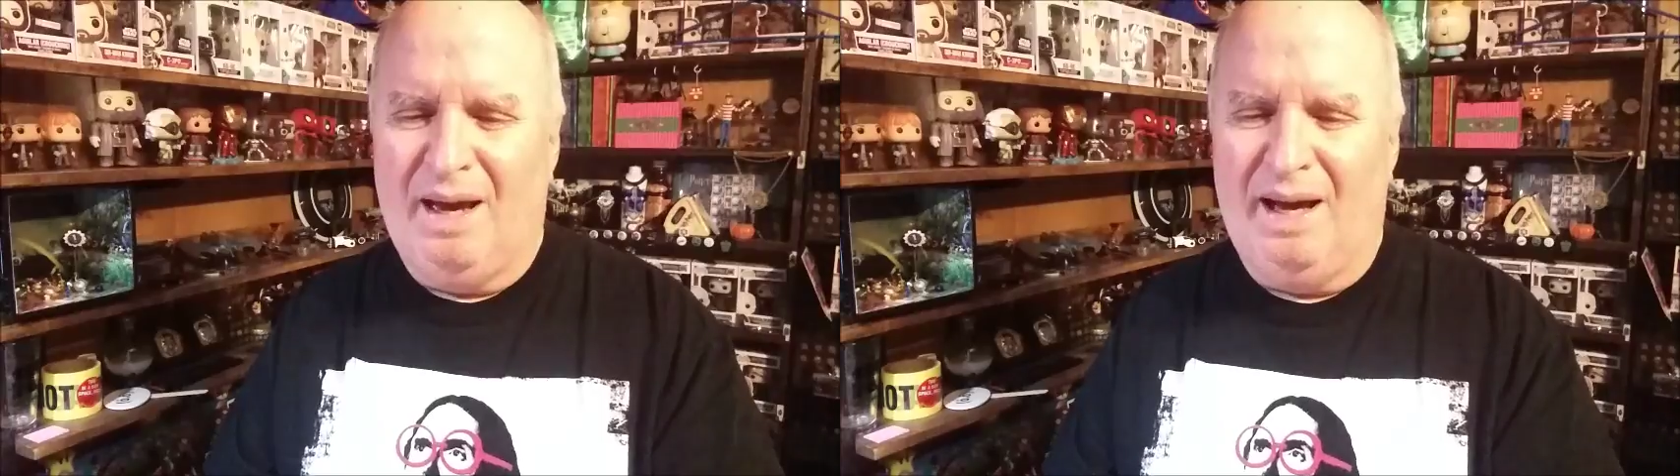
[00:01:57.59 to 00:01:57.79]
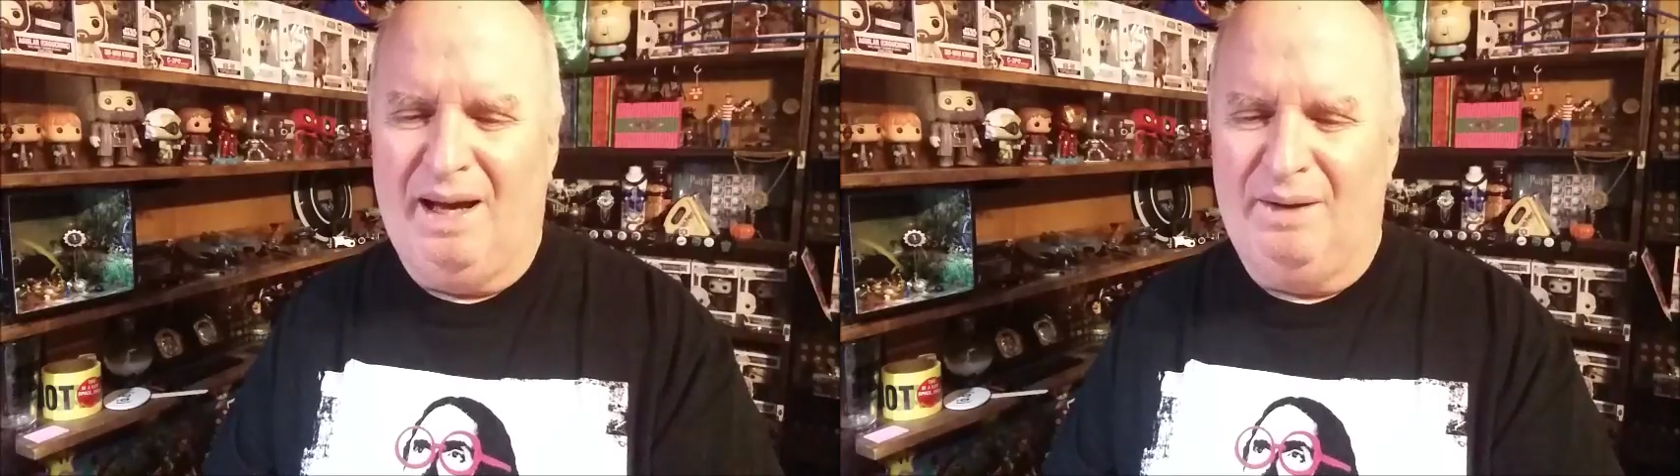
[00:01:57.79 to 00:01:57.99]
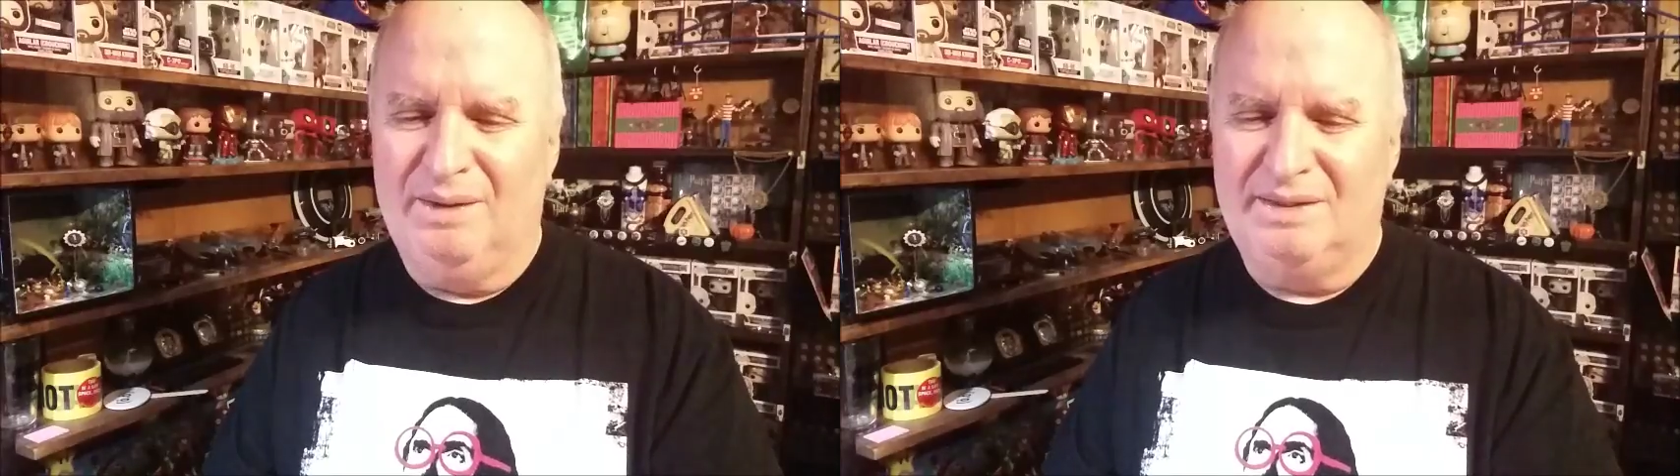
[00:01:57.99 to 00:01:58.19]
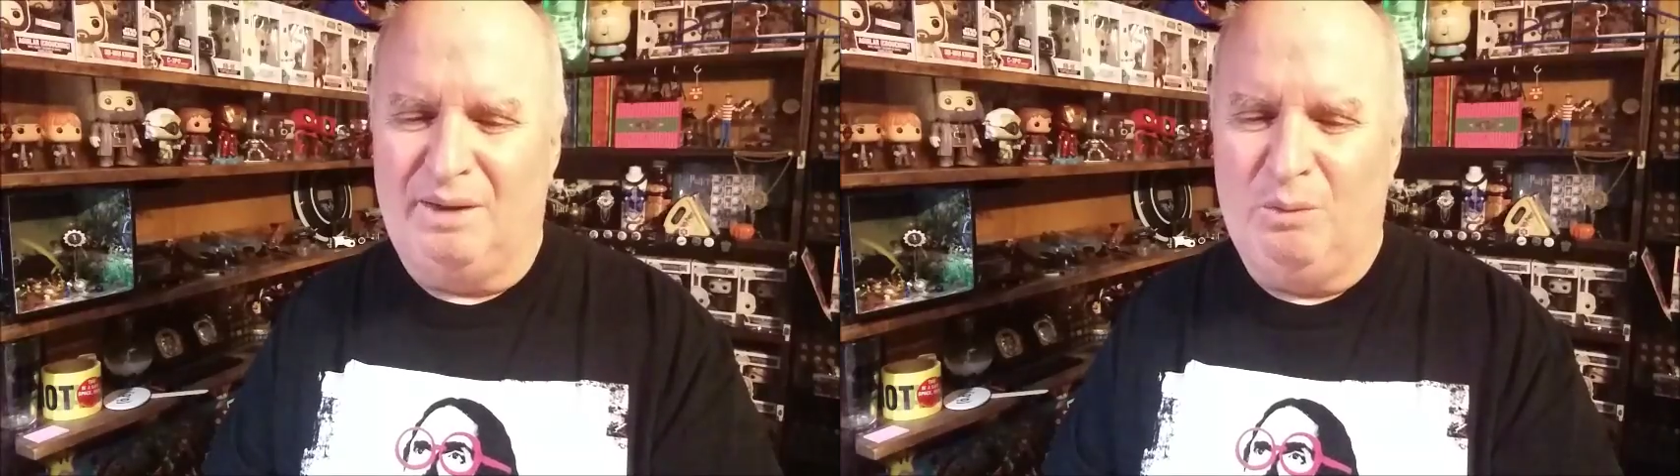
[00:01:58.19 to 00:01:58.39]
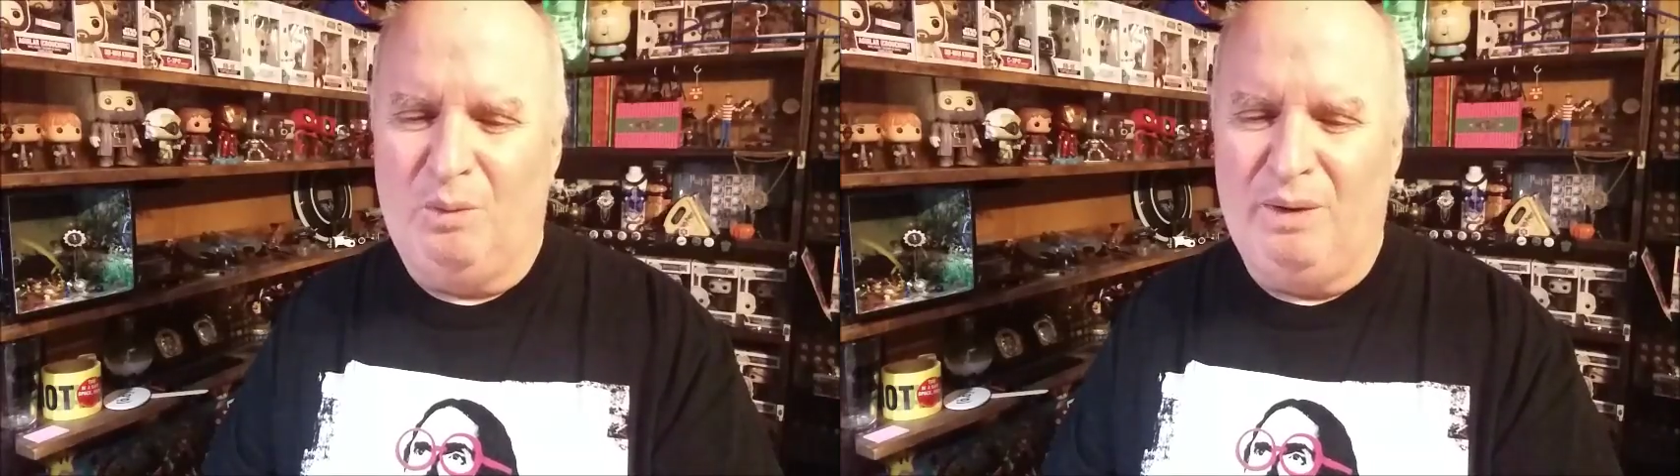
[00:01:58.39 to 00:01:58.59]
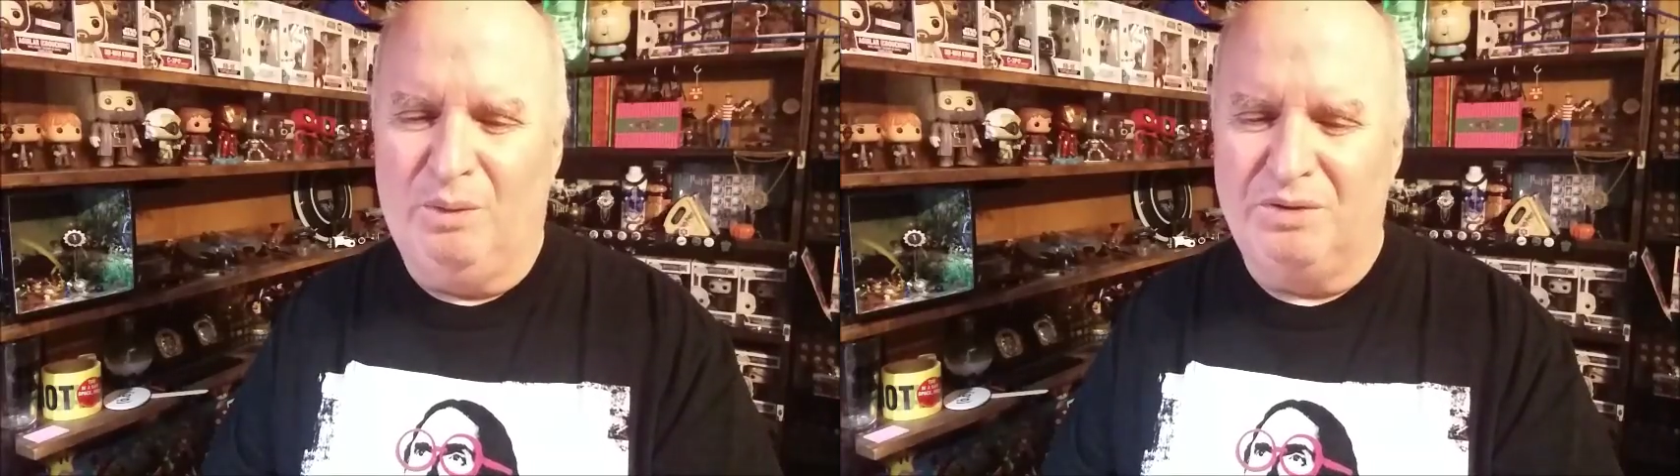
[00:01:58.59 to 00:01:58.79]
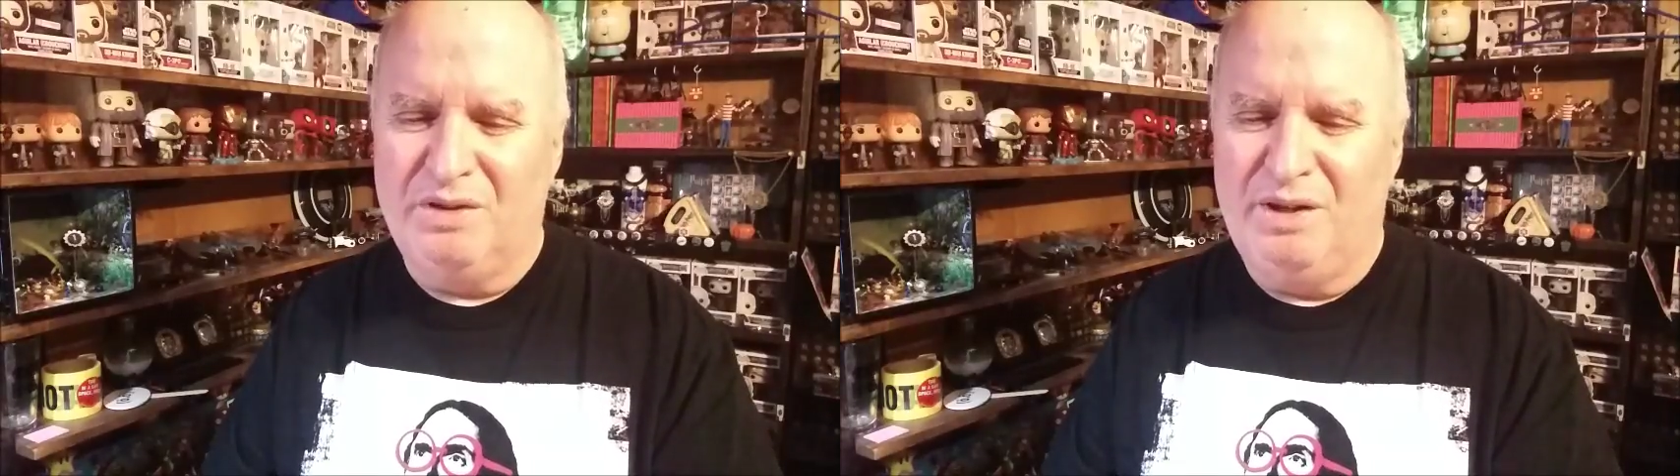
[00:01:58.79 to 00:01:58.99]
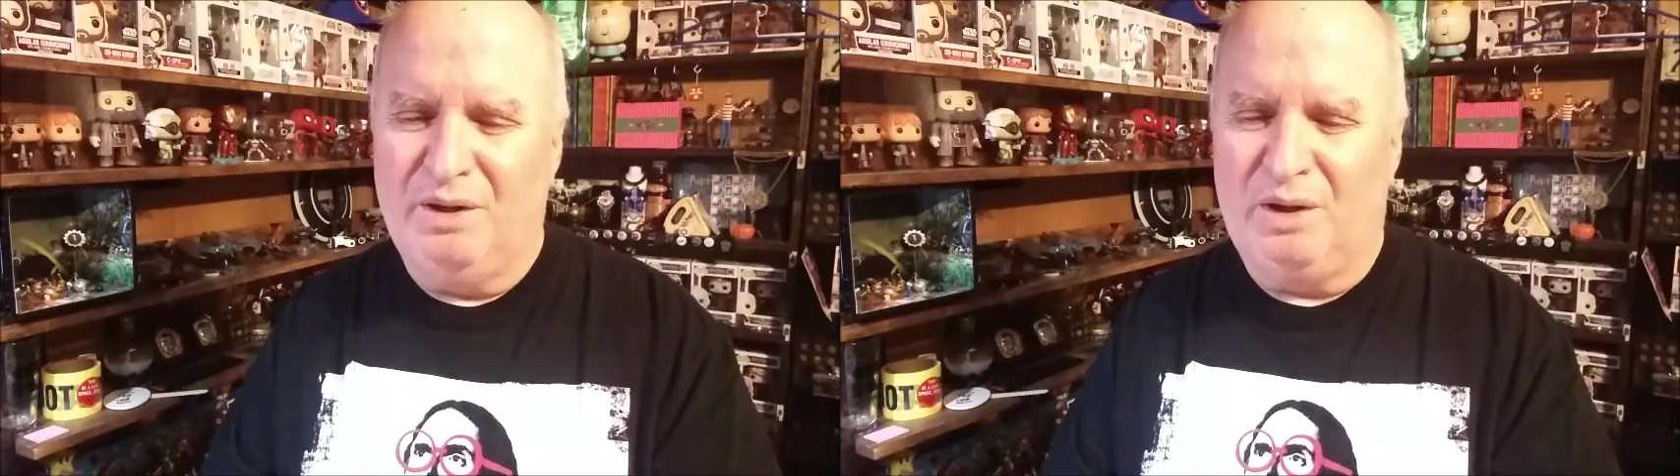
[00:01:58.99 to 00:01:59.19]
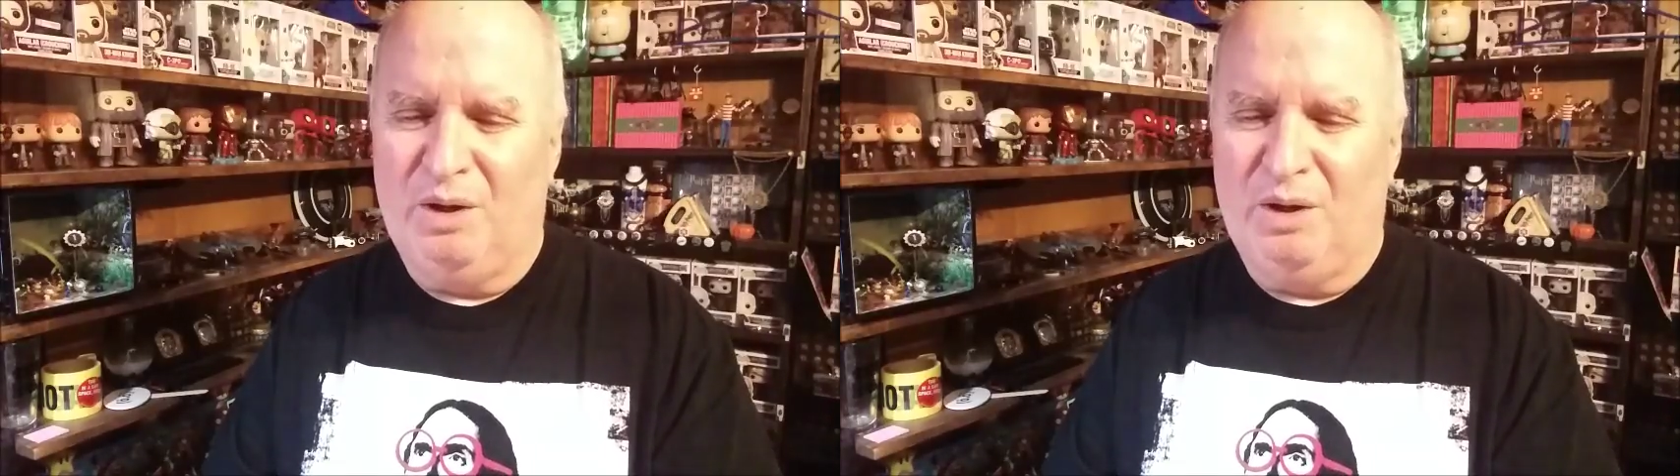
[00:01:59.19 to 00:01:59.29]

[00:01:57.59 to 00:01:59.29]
We will send